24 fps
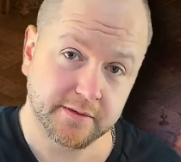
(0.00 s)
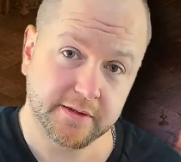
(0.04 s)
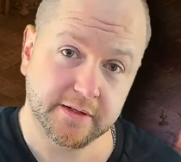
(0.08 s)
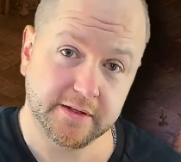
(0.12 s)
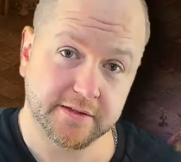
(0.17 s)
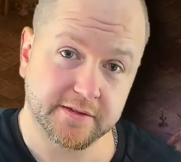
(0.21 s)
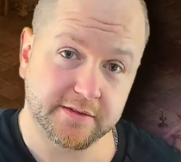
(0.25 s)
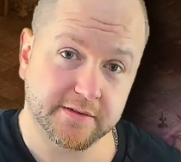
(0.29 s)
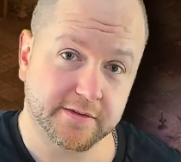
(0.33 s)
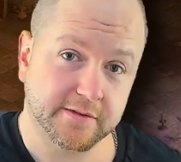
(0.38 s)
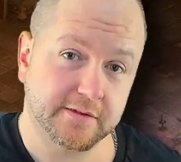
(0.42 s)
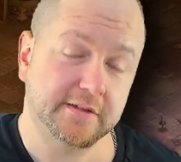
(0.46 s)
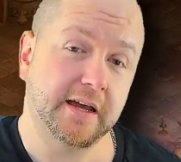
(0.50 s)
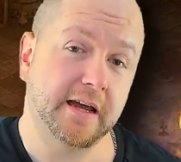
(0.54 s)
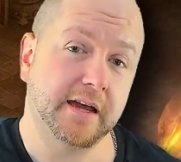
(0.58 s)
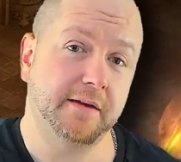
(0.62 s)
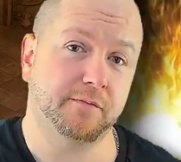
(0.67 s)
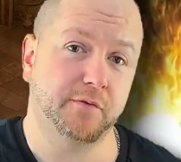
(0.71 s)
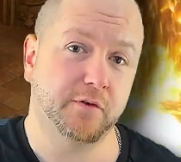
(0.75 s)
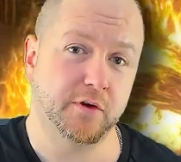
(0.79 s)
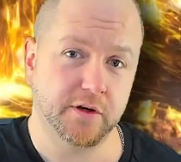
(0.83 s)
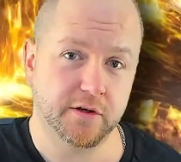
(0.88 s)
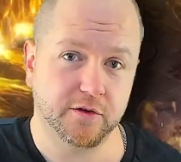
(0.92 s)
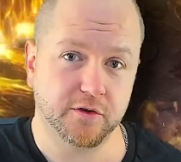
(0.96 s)
It's
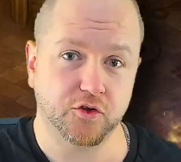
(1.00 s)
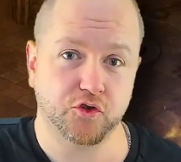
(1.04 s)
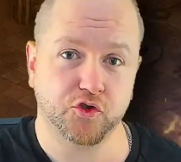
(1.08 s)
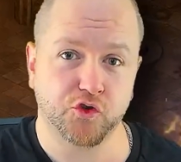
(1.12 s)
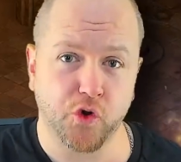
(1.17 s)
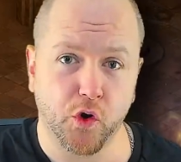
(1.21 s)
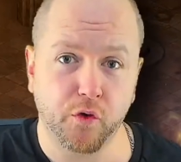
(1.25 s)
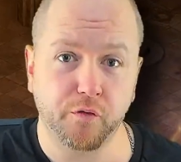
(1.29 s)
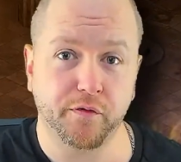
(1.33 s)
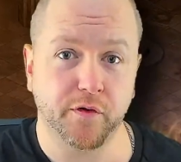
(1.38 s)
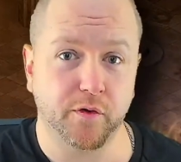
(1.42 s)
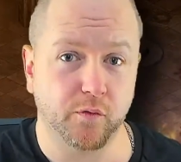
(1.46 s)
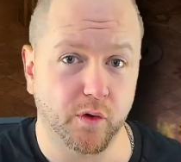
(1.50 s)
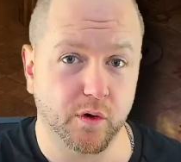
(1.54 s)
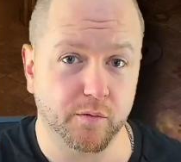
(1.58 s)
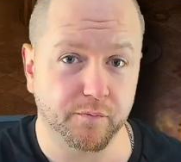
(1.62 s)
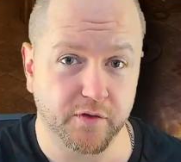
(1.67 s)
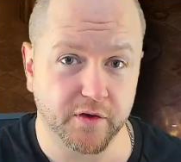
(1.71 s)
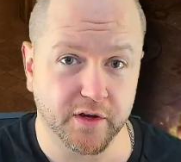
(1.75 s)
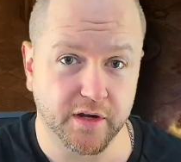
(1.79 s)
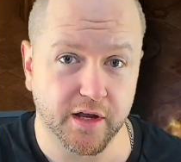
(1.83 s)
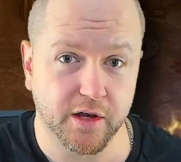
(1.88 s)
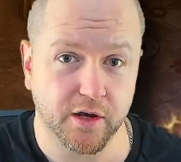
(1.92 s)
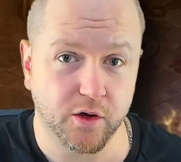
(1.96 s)
time for another trophy room
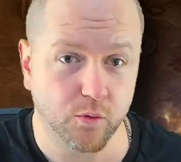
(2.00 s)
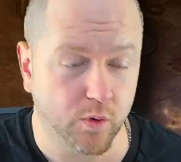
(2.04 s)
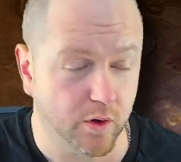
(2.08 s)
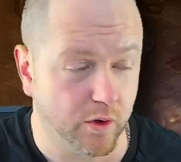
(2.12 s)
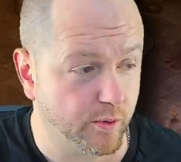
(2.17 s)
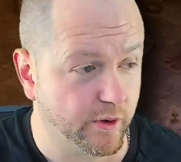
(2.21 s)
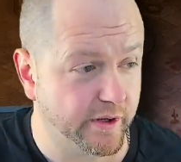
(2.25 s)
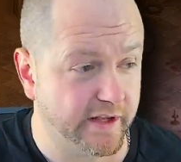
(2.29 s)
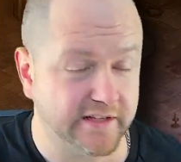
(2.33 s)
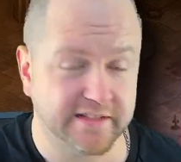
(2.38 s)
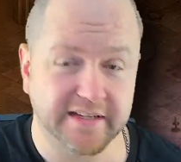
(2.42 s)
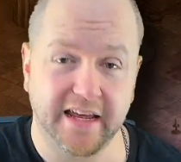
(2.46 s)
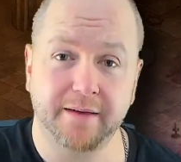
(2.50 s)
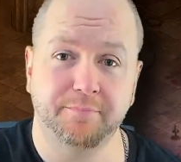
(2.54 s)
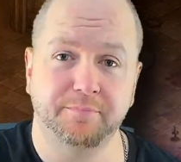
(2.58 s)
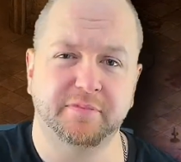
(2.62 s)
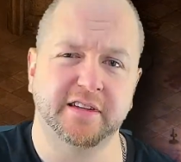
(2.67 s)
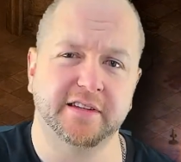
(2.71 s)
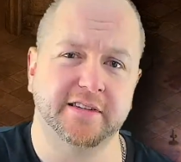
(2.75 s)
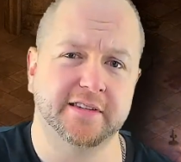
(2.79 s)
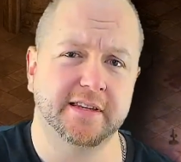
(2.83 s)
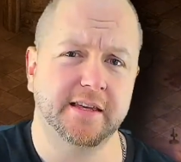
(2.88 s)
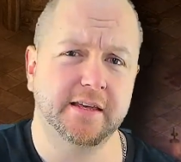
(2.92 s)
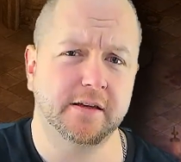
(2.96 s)
video where we attempt
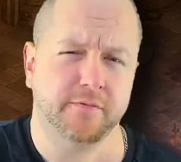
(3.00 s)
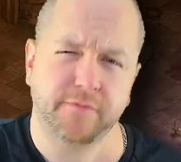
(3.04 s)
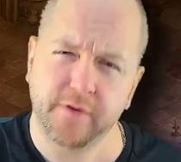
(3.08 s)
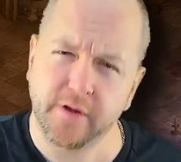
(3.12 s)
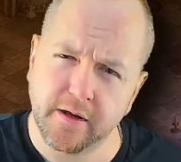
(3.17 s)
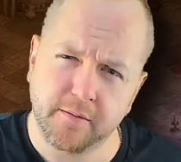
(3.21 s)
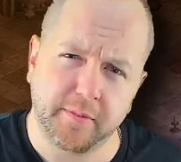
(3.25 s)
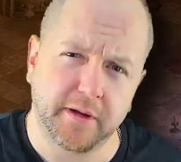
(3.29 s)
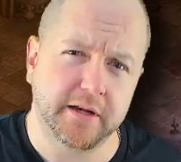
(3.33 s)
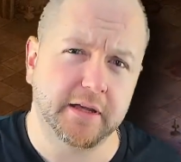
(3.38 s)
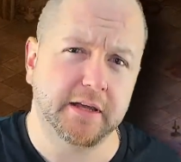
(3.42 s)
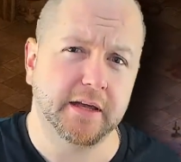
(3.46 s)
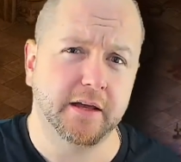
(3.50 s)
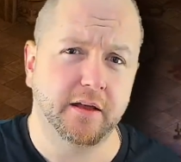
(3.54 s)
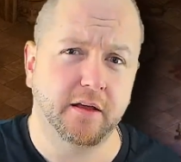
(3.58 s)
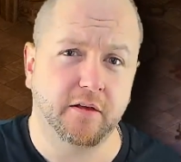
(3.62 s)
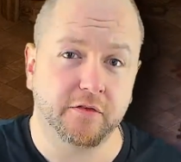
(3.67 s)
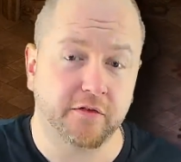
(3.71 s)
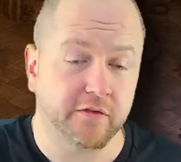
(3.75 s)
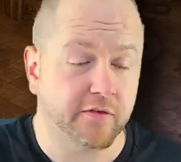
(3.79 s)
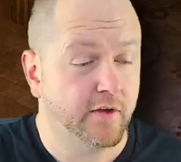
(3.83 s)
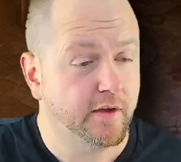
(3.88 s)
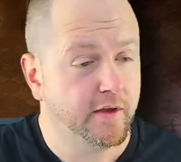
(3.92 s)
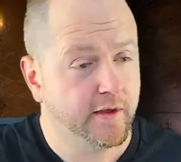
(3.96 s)
to see if anybody
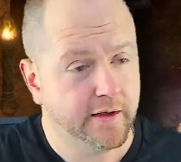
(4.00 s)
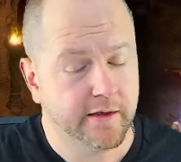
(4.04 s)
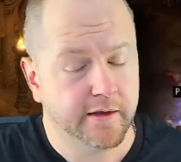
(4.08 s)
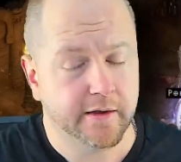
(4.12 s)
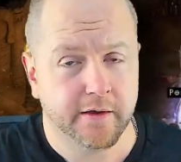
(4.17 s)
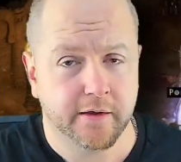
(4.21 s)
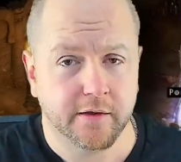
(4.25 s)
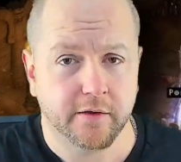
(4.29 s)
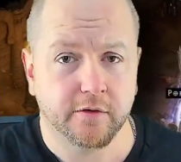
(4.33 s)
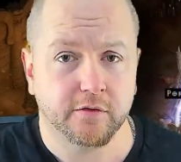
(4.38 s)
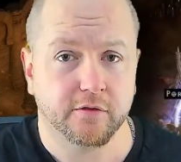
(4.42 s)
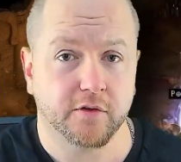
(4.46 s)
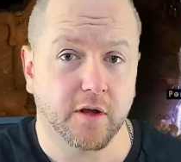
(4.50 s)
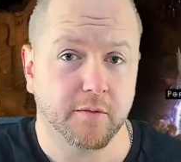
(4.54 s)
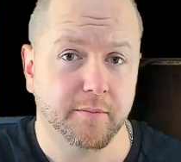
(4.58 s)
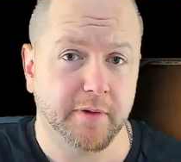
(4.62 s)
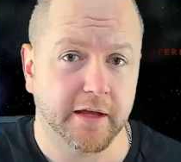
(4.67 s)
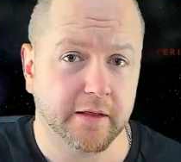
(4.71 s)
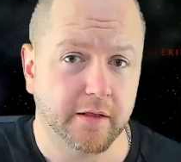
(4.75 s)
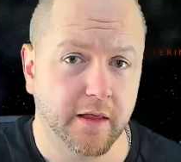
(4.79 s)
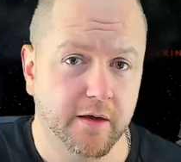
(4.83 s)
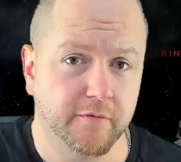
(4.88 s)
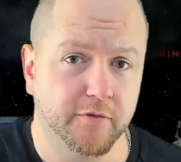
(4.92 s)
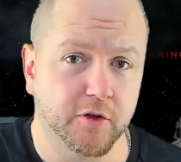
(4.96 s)
else is on
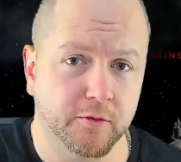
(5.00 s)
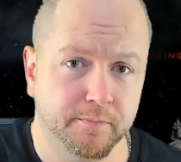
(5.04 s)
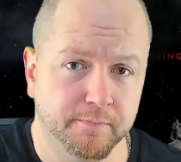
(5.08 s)
my level.